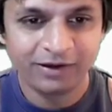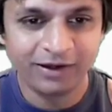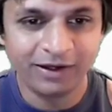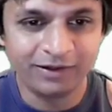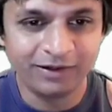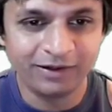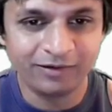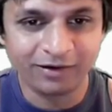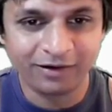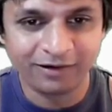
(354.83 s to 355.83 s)
And
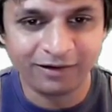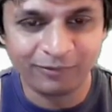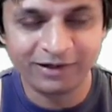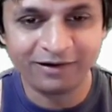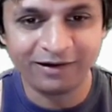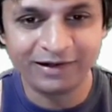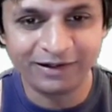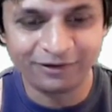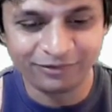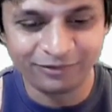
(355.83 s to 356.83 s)
then I want car
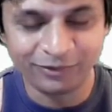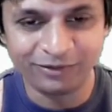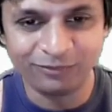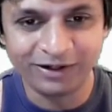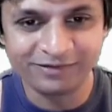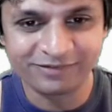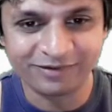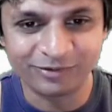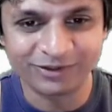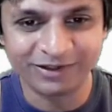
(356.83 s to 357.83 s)
layout the way it was, so
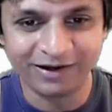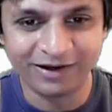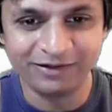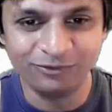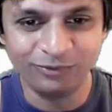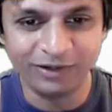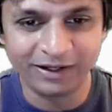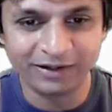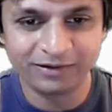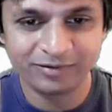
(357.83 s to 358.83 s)
I'm just going to undo
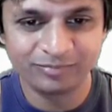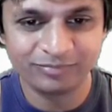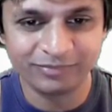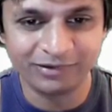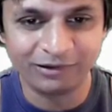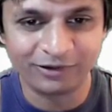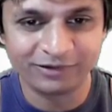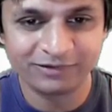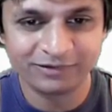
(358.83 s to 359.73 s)
like a lot.